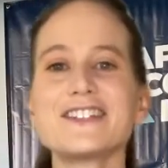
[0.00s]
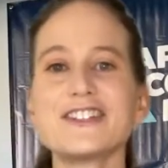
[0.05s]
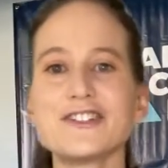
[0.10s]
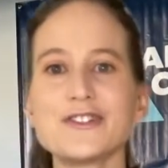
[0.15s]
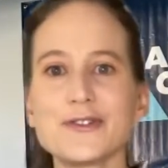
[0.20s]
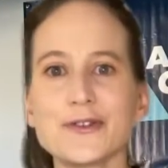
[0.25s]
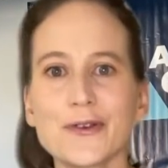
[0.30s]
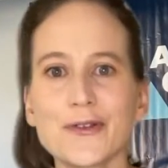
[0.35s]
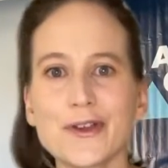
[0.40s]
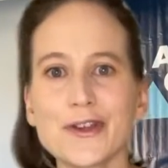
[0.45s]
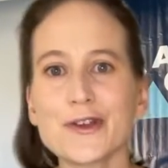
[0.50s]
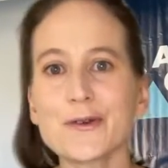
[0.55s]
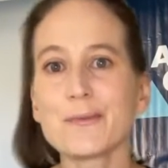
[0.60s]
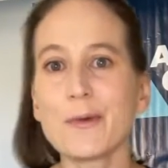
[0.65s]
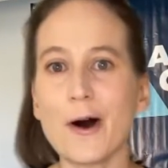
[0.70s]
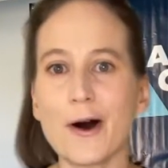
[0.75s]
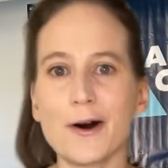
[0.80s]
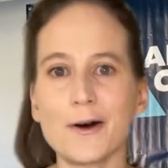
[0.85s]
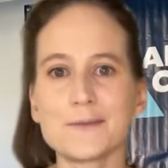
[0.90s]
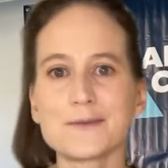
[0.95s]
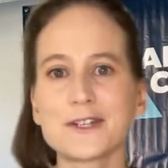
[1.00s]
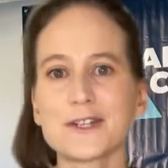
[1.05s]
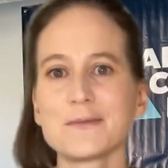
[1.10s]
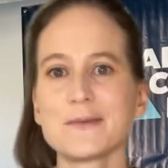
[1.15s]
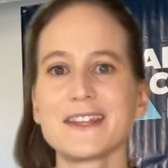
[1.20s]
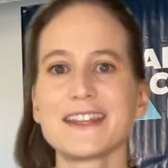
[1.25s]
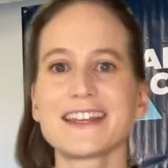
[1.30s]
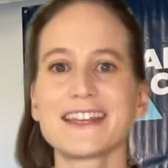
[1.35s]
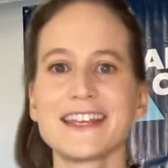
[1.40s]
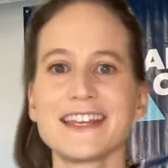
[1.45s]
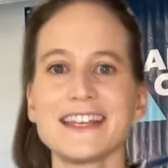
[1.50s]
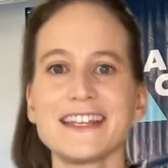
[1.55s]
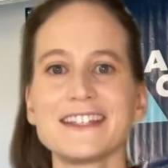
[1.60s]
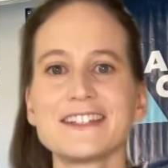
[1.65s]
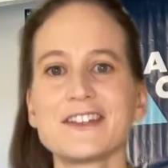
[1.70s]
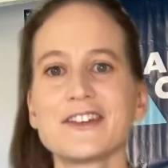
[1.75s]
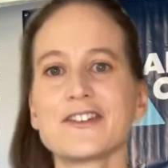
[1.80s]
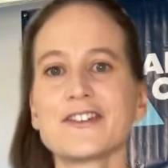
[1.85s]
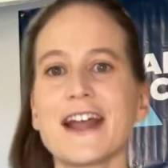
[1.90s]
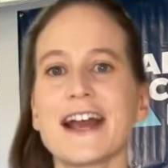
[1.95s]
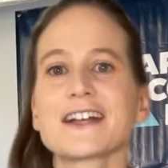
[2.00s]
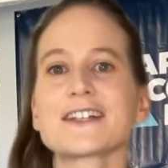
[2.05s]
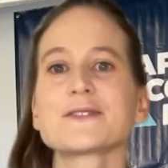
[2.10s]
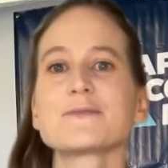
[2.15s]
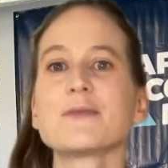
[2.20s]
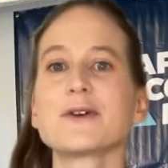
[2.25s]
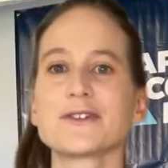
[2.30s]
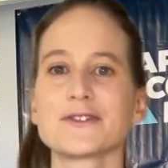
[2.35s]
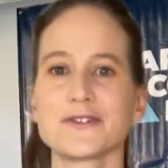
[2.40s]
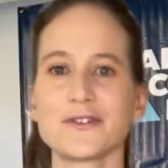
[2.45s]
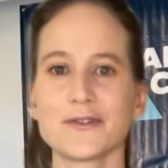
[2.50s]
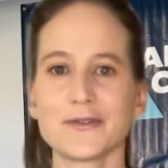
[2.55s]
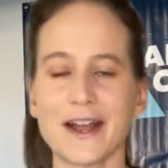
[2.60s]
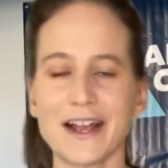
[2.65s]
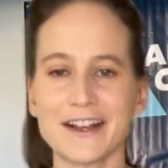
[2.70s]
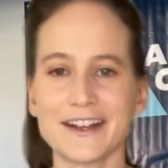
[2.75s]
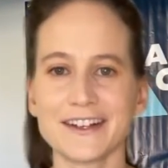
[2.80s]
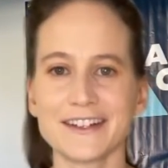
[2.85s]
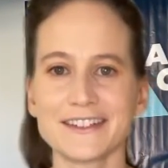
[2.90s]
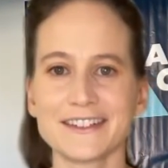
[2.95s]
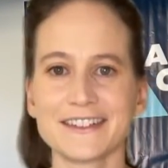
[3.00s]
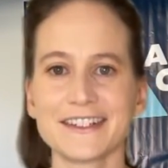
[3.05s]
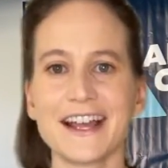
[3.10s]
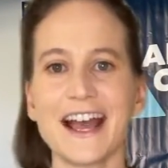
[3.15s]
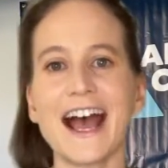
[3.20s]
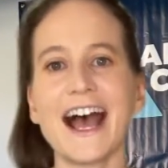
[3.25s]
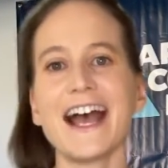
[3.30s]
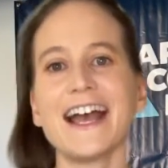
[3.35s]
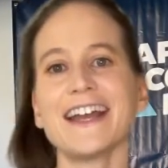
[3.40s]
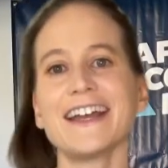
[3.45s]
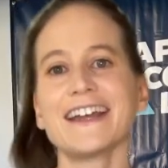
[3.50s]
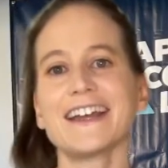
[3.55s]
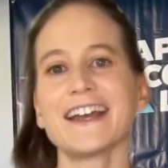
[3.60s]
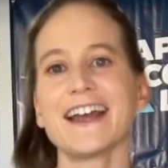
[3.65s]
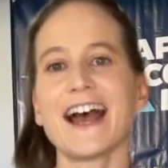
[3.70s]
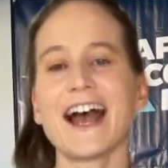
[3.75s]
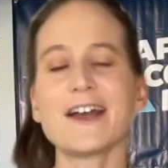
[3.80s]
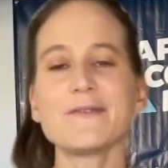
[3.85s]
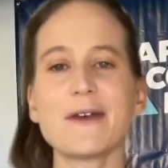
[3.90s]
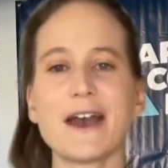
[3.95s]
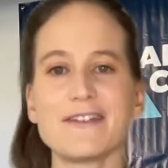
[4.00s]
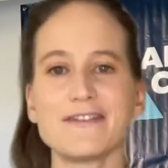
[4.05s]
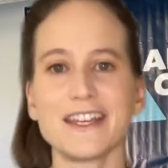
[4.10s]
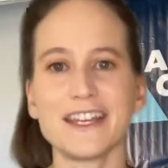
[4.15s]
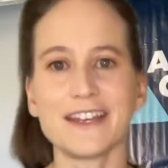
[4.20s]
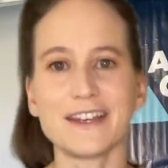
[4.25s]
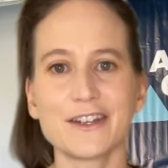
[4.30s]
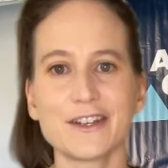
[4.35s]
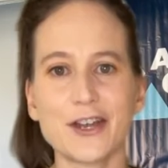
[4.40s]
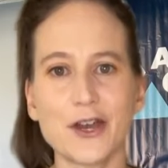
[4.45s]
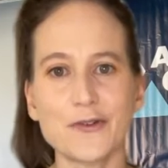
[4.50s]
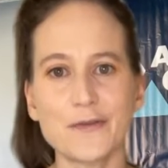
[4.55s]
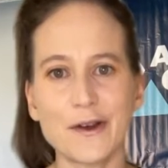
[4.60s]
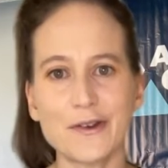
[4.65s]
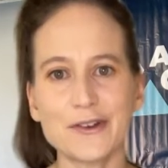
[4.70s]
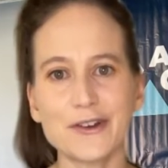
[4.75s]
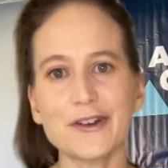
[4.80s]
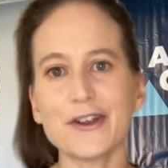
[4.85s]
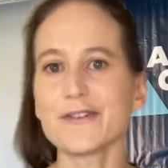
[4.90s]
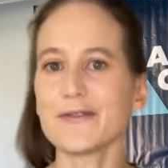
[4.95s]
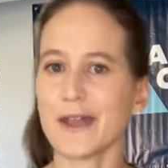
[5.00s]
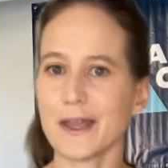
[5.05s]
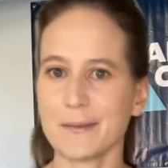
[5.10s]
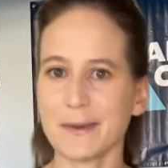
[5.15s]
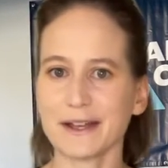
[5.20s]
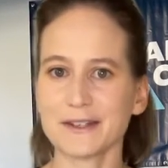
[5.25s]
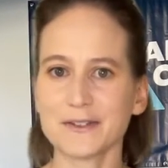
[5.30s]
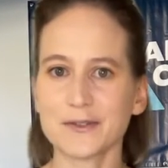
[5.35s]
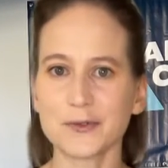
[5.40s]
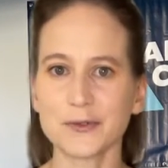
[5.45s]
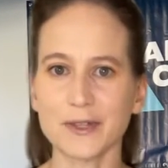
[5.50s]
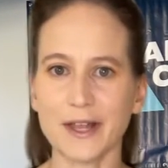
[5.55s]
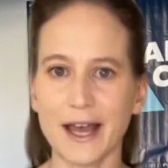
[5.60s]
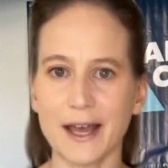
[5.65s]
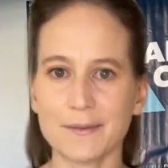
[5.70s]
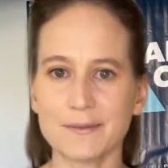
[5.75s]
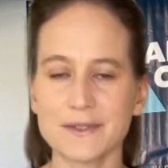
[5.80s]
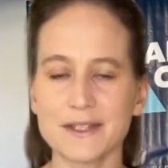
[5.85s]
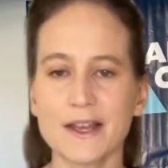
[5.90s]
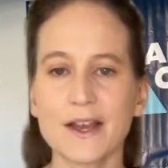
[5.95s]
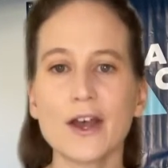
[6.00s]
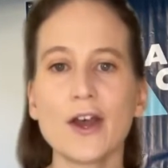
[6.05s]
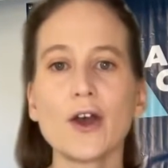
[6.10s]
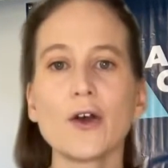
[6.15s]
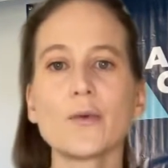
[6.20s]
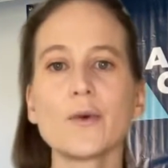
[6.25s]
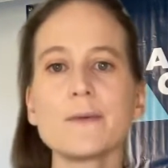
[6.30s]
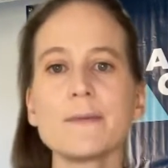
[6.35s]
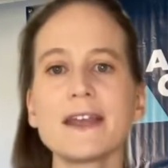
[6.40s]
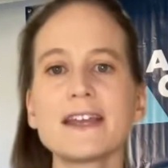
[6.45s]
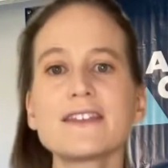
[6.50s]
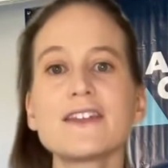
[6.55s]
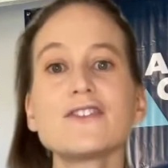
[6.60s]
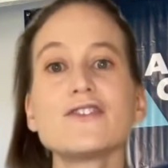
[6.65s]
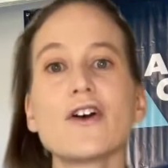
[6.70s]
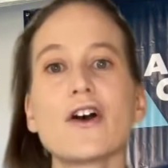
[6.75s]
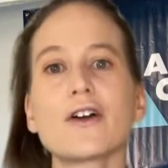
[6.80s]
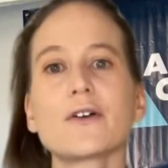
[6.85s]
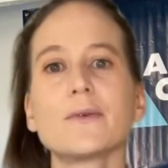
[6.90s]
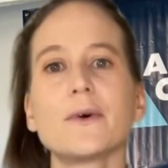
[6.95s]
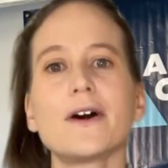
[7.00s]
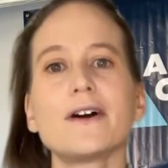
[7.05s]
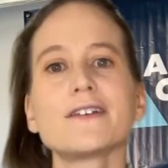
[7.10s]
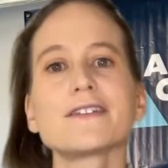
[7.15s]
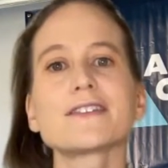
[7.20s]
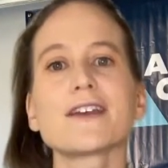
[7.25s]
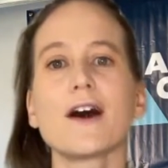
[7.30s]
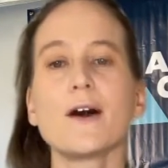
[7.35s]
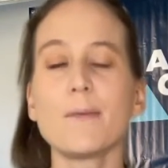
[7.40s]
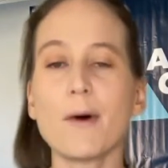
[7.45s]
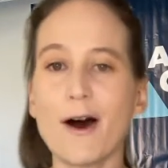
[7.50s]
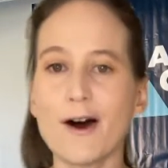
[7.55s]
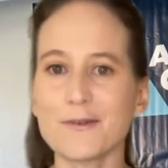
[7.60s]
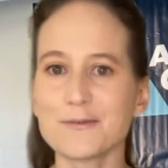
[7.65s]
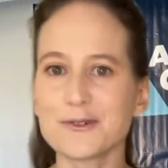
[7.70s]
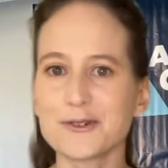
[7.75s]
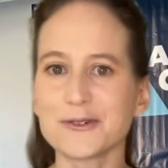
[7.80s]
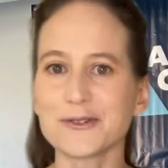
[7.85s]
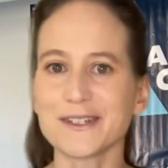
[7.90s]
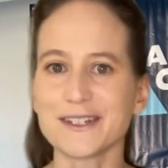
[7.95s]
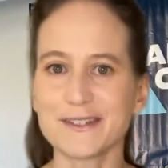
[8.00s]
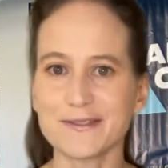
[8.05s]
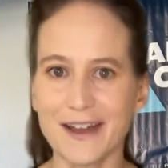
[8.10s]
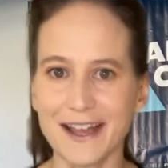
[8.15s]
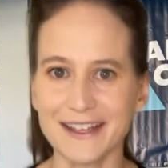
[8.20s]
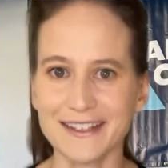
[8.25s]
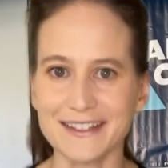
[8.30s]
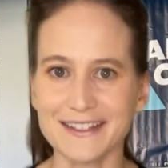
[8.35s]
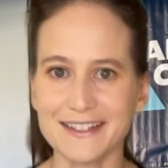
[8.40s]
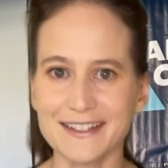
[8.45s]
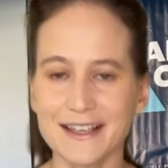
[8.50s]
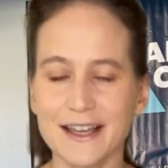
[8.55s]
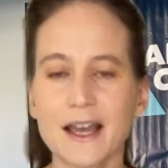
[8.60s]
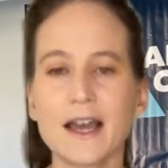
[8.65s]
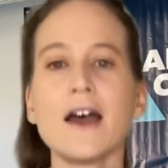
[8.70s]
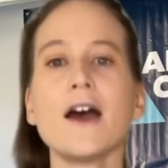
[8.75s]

Did you know that your palms could be the key to your next personal record? Hi, I'm Evie, co founder of Apex Cool Labs. We make the Narwhals, a palm cooling device.